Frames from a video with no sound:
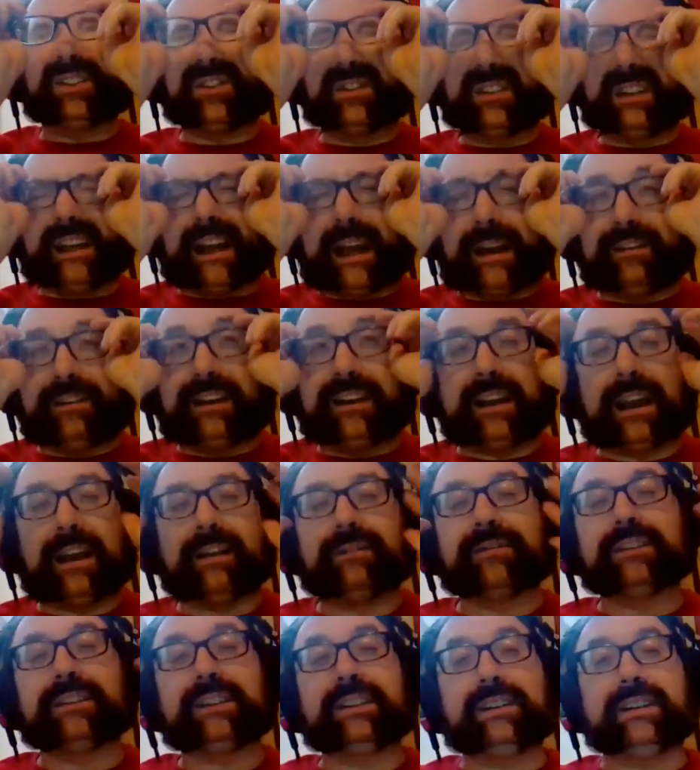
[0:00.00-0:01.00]
treat
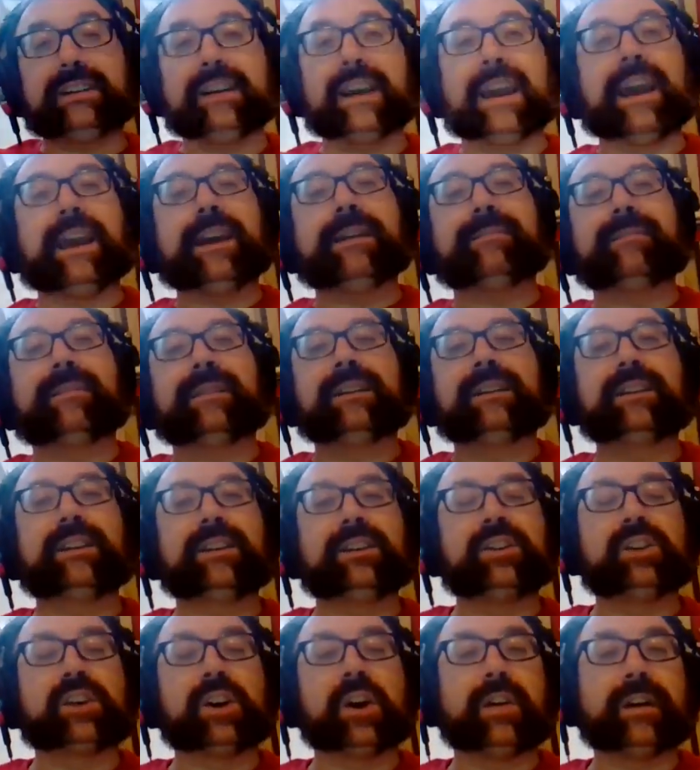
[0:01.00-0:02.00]
every game in
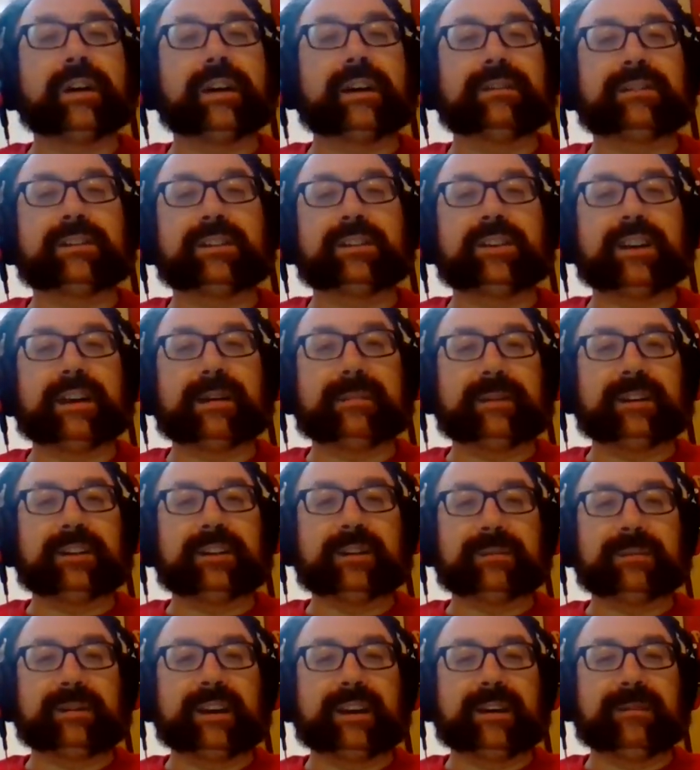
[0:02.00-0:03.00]
this show like it's a
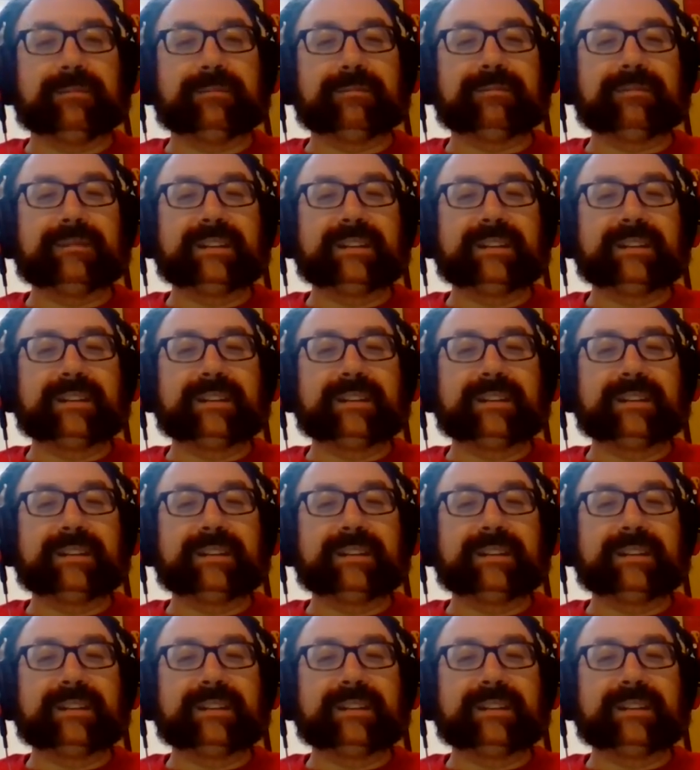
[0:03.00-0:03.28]
championship game.